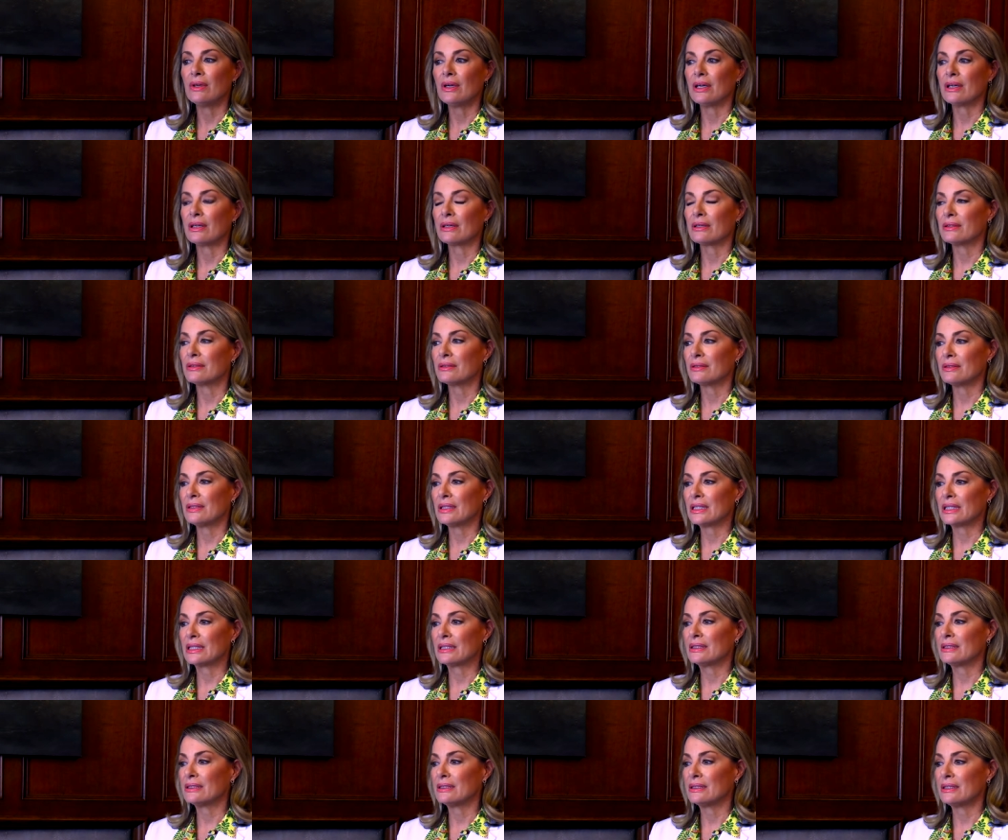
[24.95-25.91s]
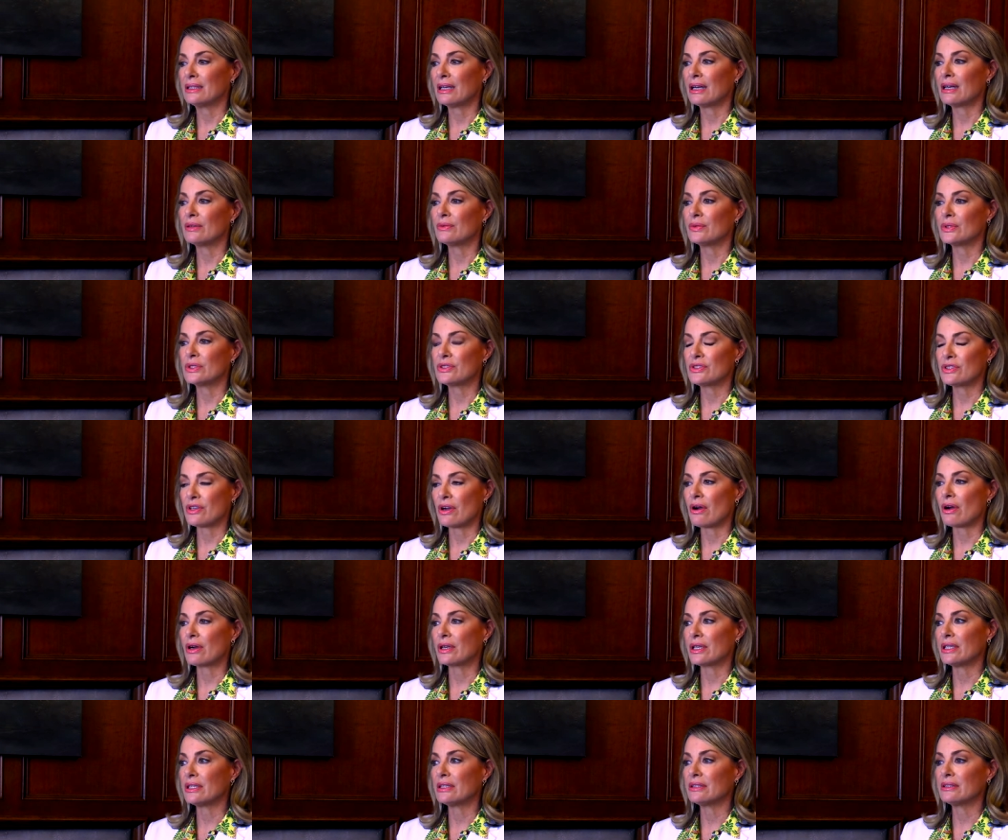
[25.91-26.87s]
uh, that I was
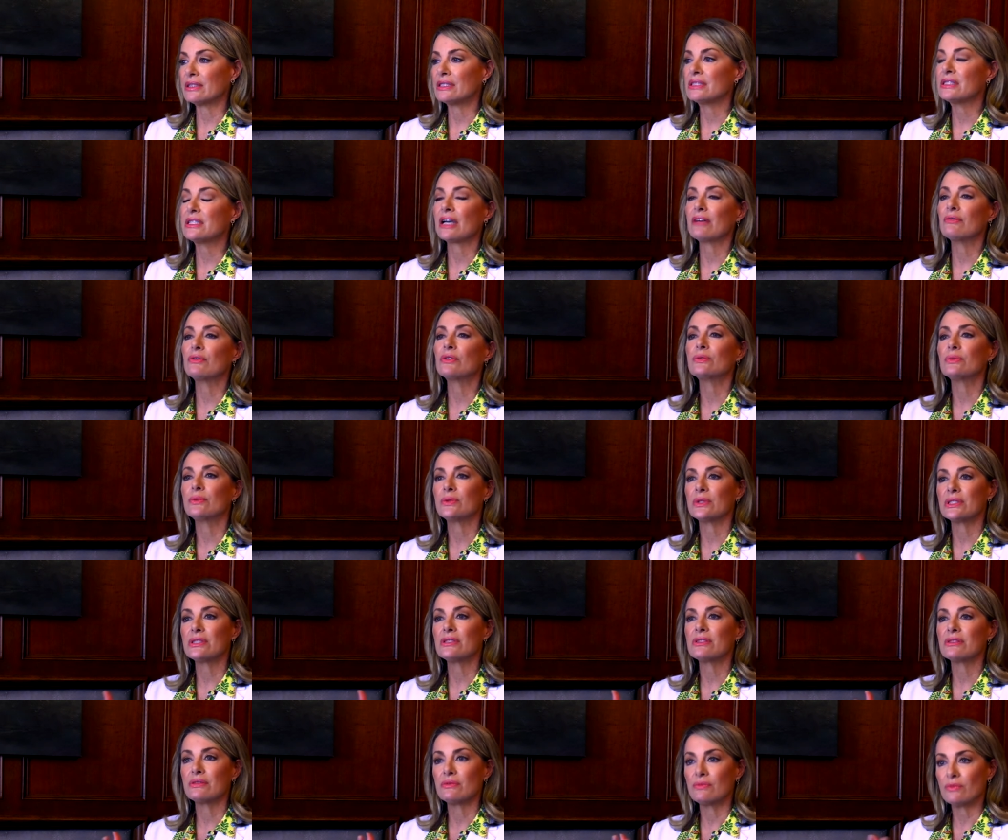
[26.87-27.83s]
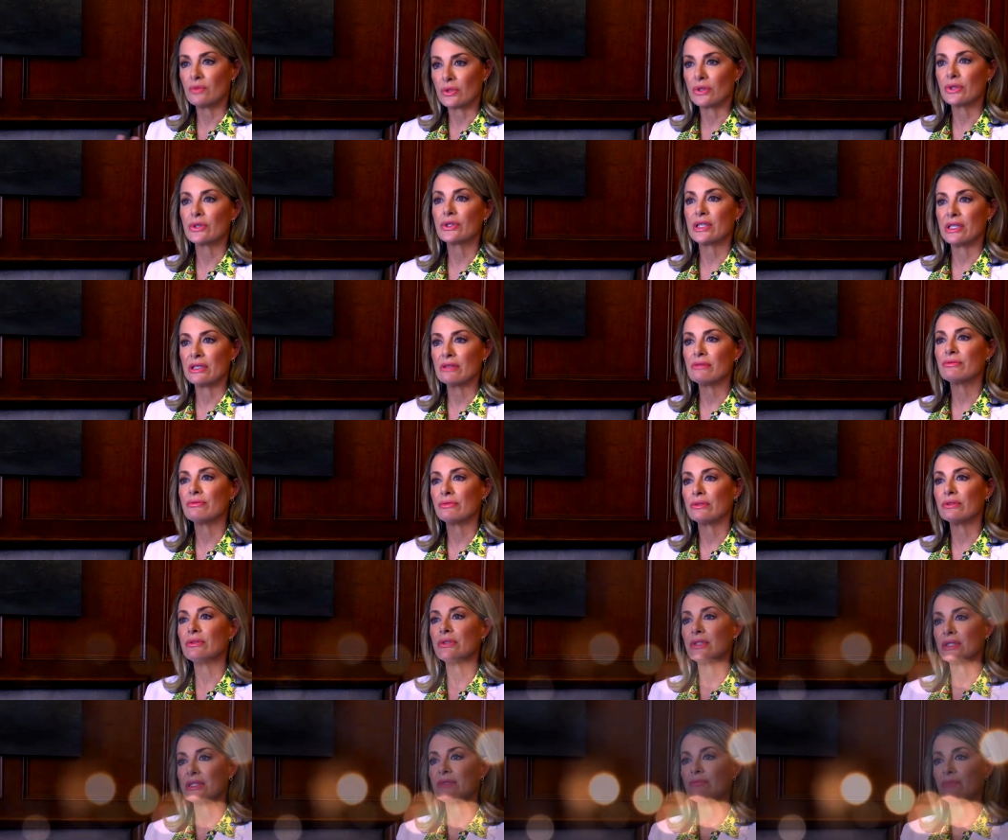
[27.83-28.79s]
talking, the devil was working
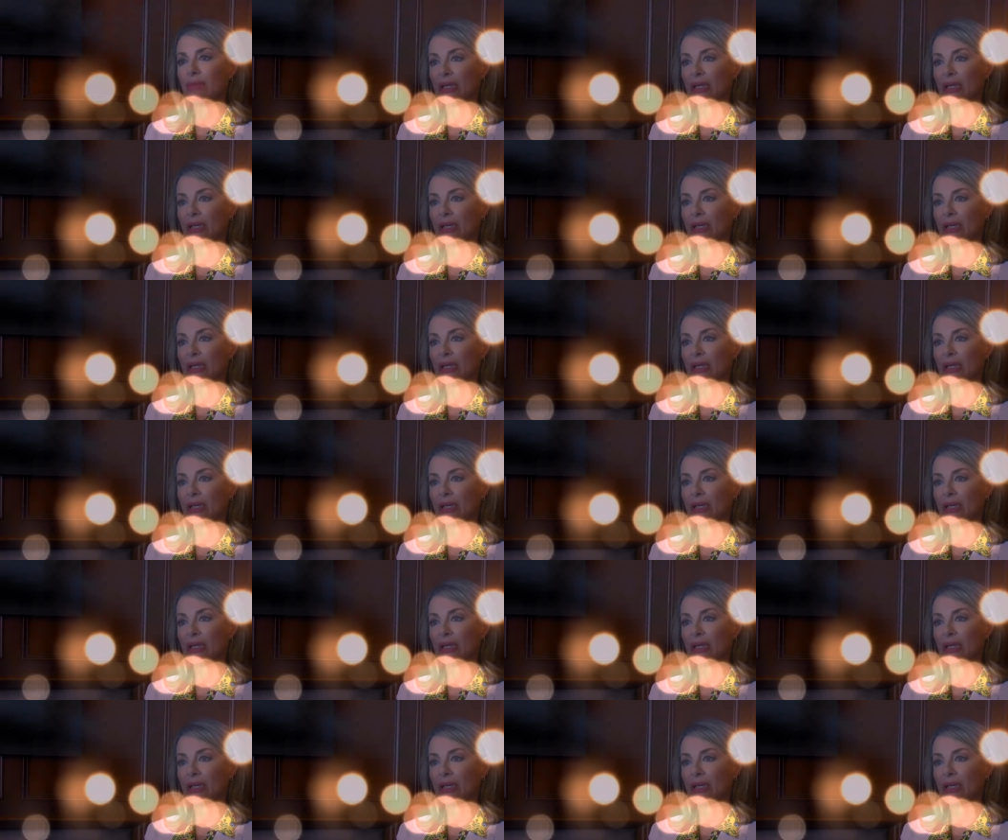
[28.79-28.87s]
through this